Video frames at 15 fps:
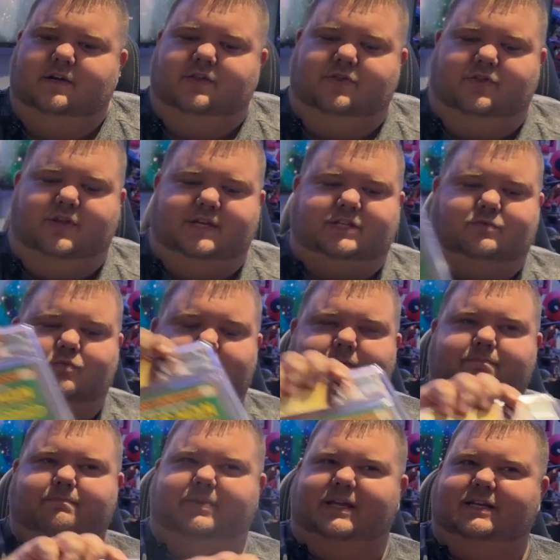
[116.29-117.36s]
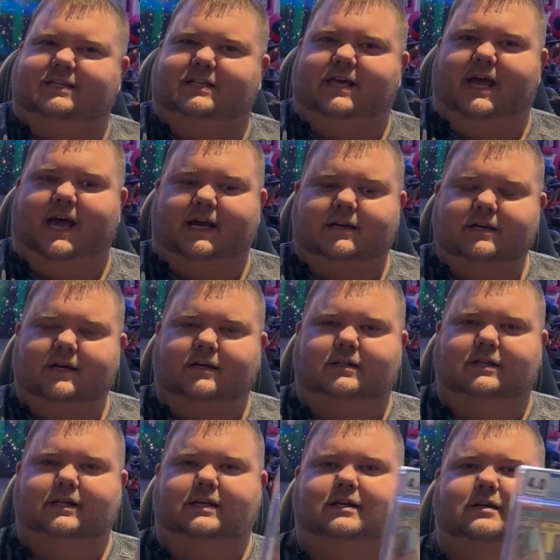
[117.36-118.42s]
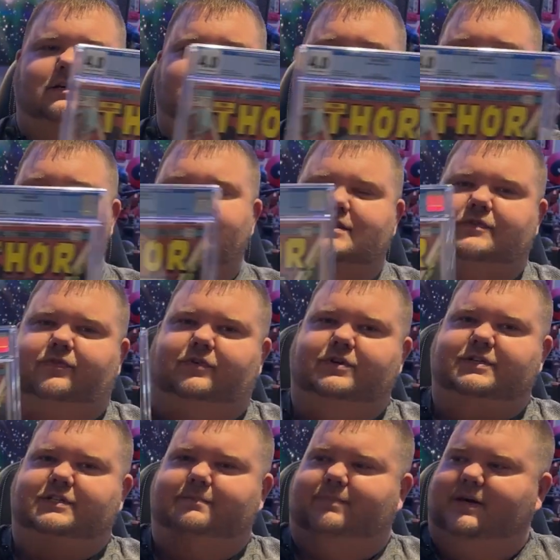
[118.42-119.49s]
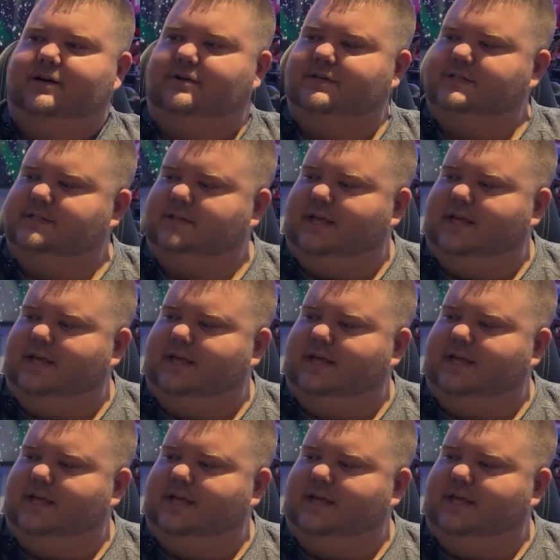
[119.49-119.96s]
this would be technically his first appearance.